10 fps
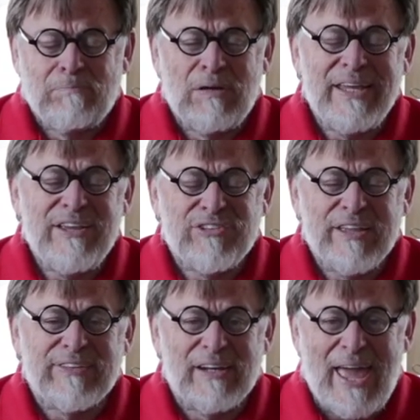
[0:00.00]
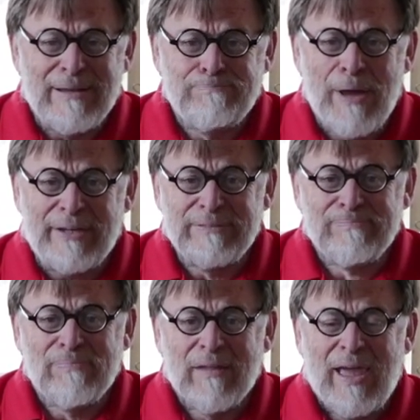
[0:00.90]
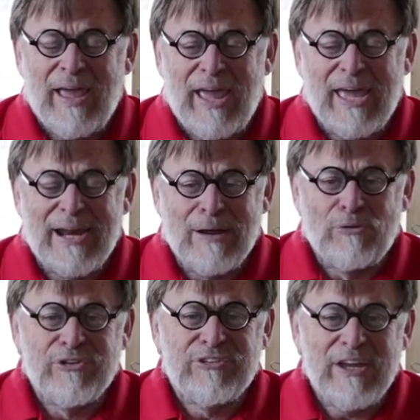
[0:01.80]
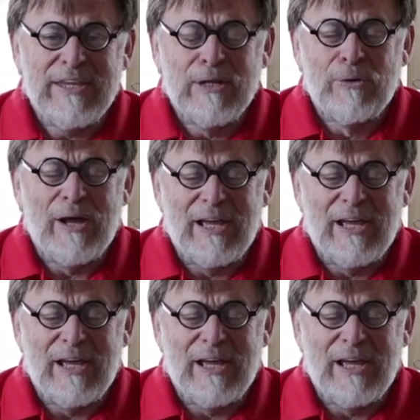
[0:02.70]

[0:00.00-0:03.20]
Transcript: Please hit the like button and I will see you